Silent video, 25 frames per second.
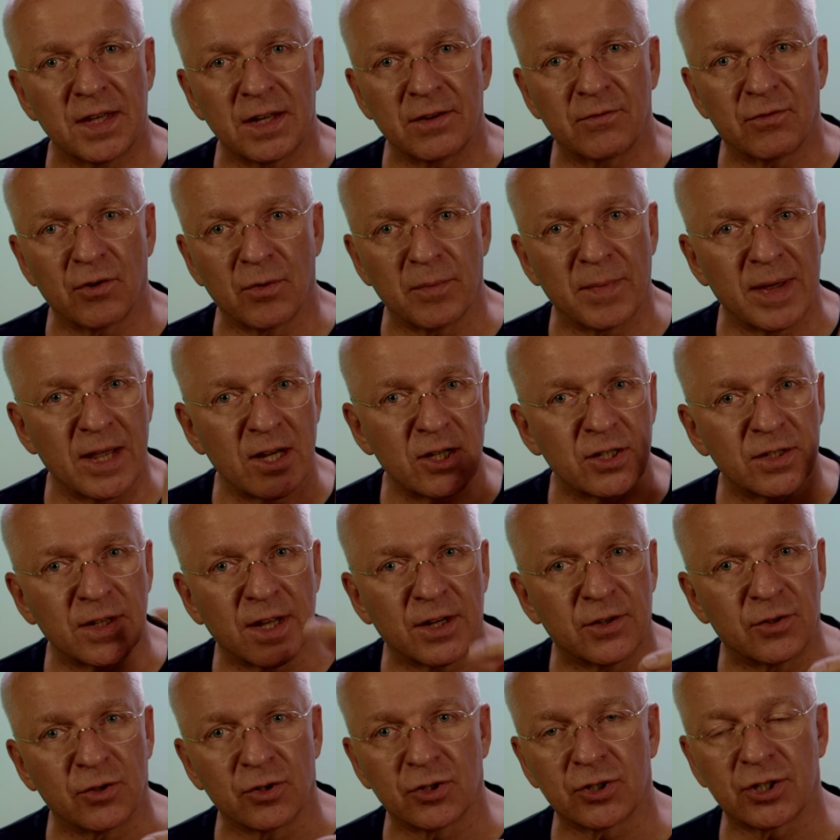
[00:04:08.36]
the information
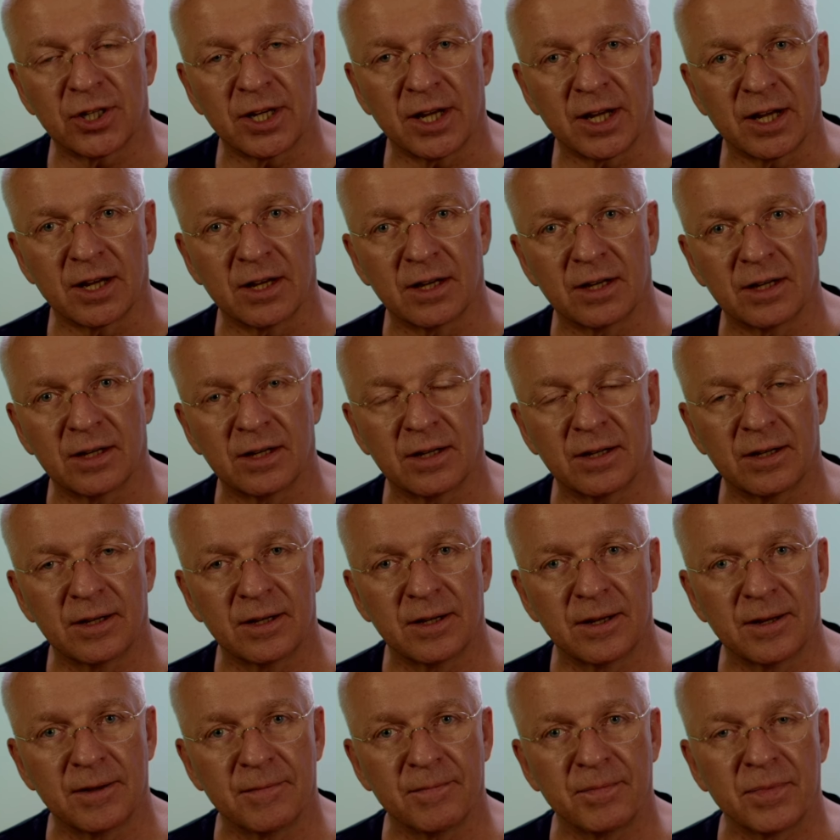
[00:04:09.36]
that you share.
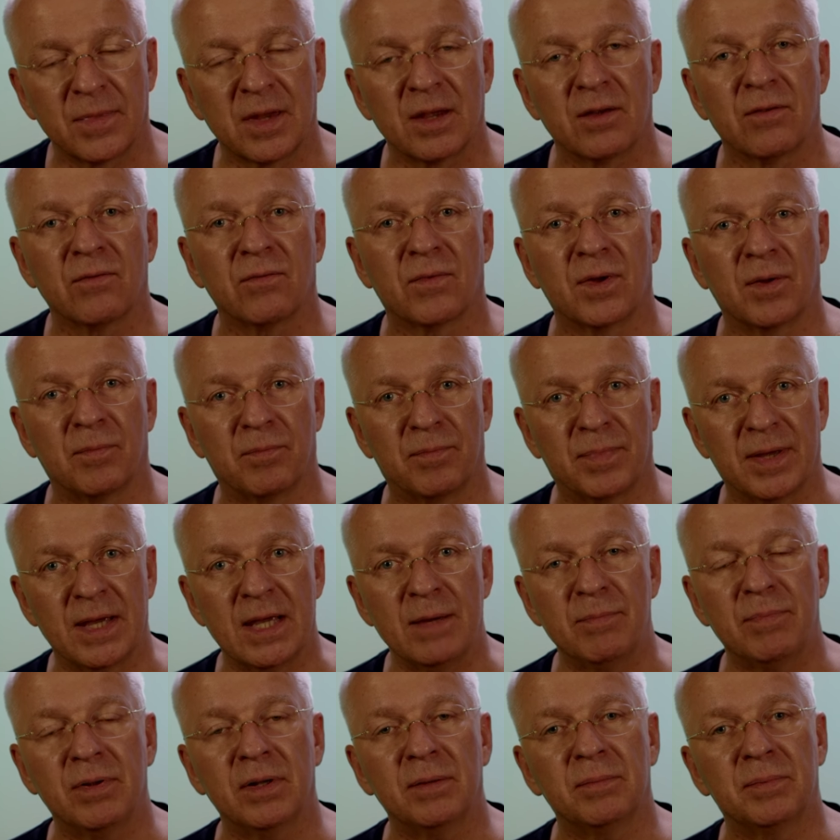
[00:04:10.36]
When
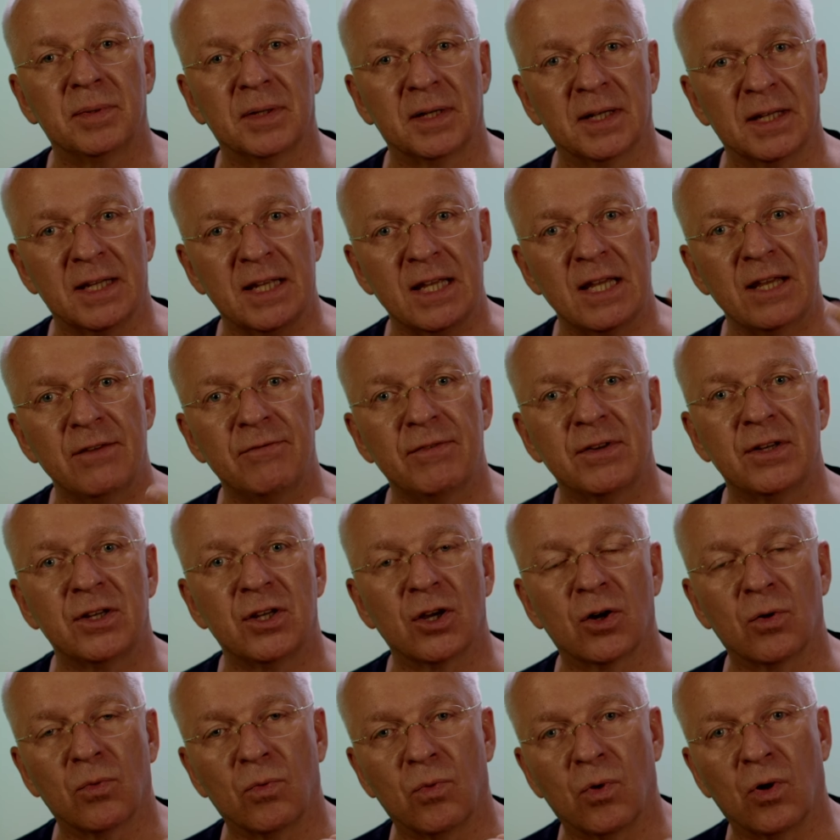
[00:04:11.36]
people believe in
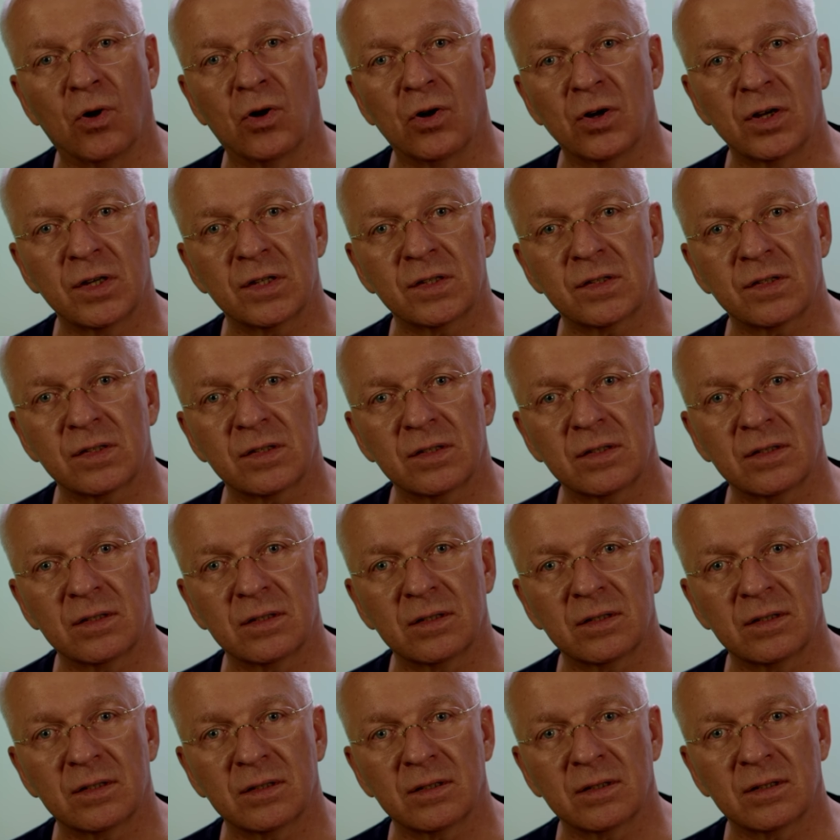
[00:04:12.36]
your voice,
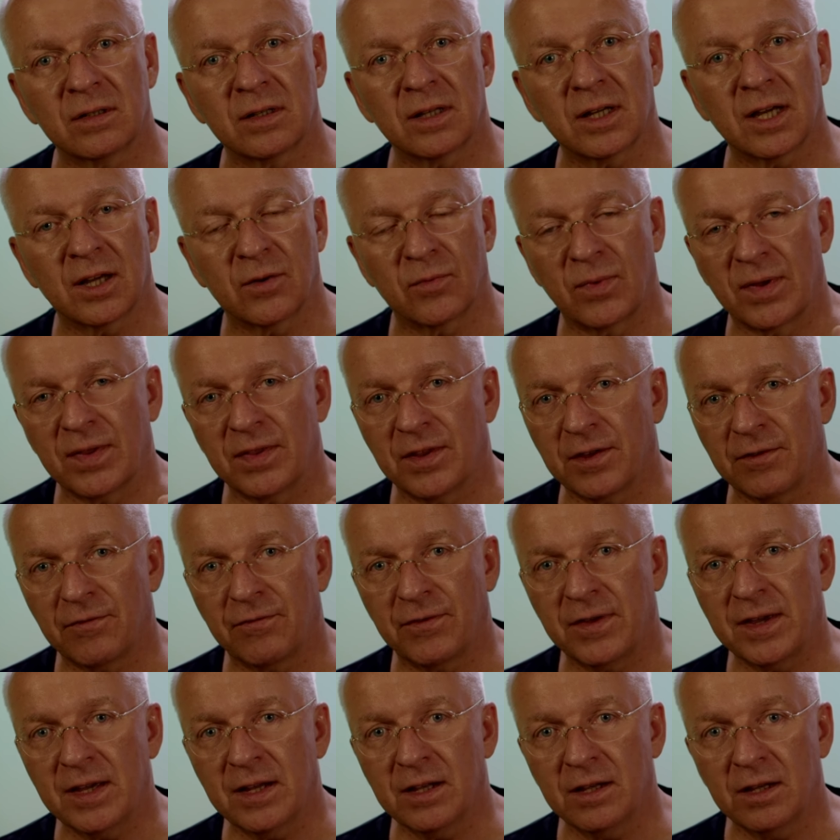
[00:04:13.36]
and when they
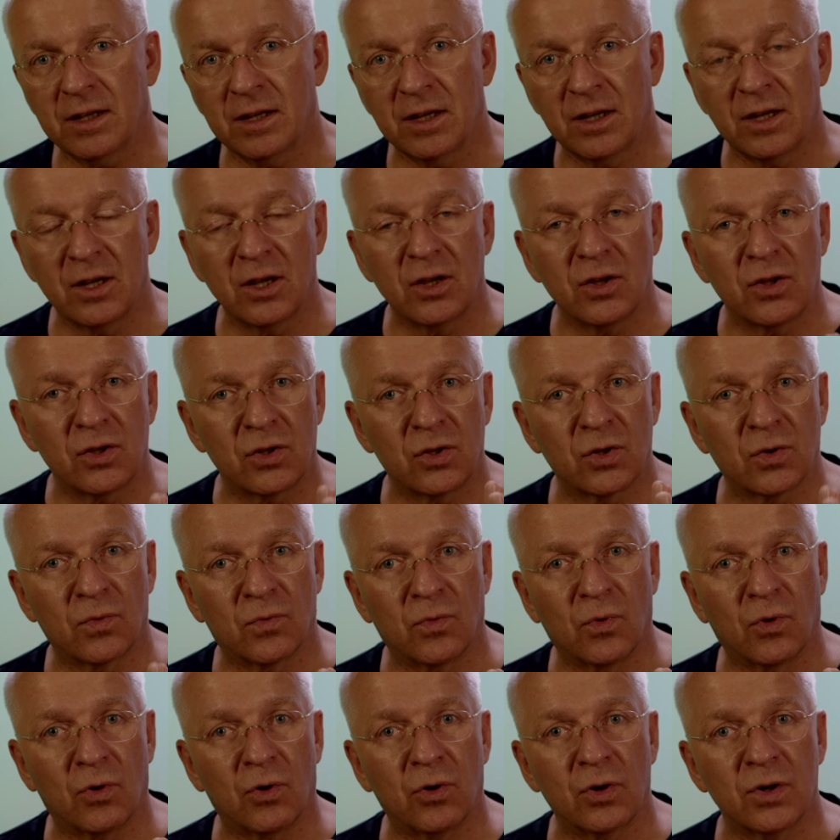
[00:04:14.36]
feel your
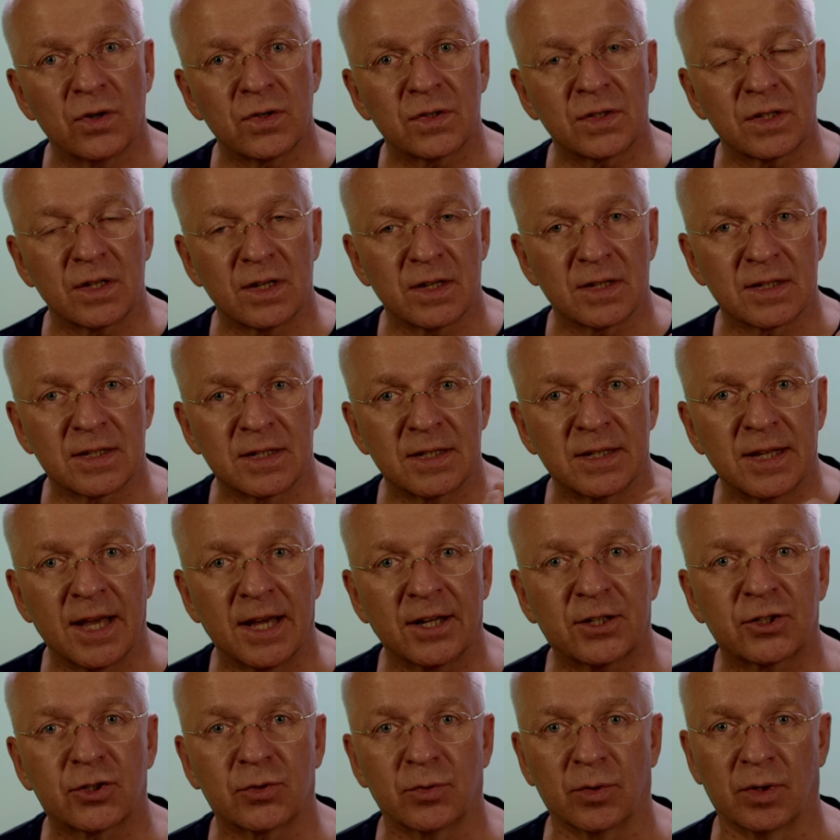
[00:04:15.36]
voice is
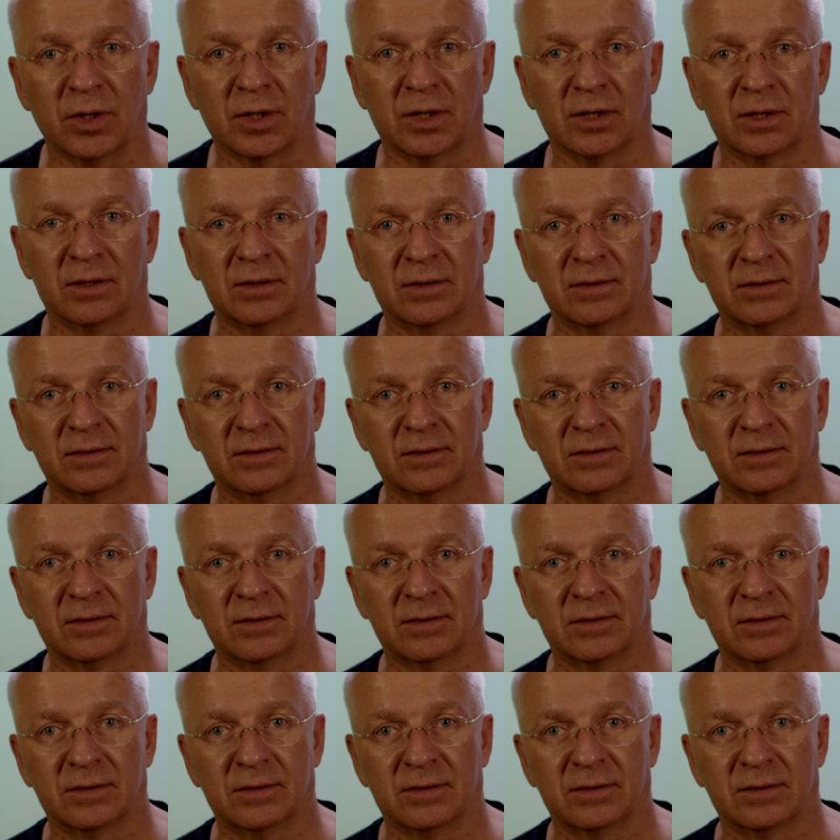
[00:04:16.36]
natural,